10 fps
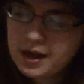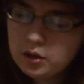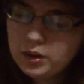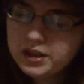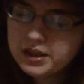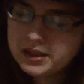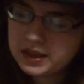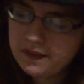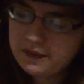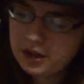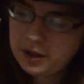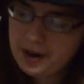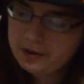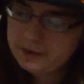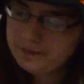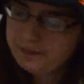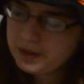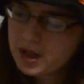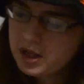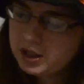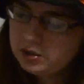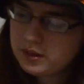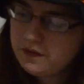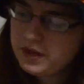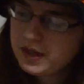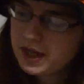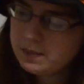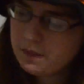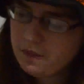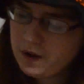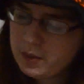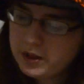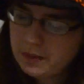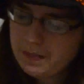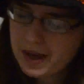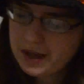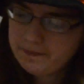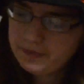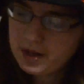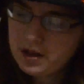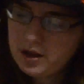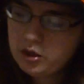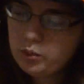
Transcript: Witches lived on the mountain, so every night before they went to bed, the